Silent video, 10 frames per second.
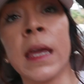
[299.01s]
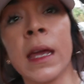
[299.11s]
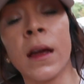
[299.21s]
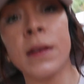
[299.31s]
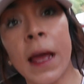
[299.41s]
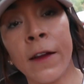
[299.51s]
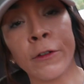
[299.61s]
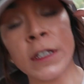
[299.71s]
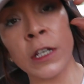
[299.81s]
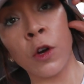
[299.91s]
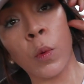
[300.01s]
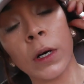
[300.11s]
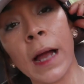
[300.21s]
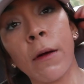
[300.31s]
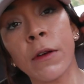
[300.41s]
and every single
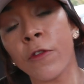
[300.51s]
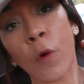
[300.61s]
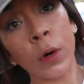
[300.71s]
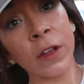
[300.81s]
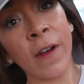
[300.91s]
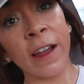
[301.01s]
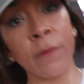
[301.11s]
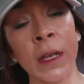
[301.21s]
workout in 45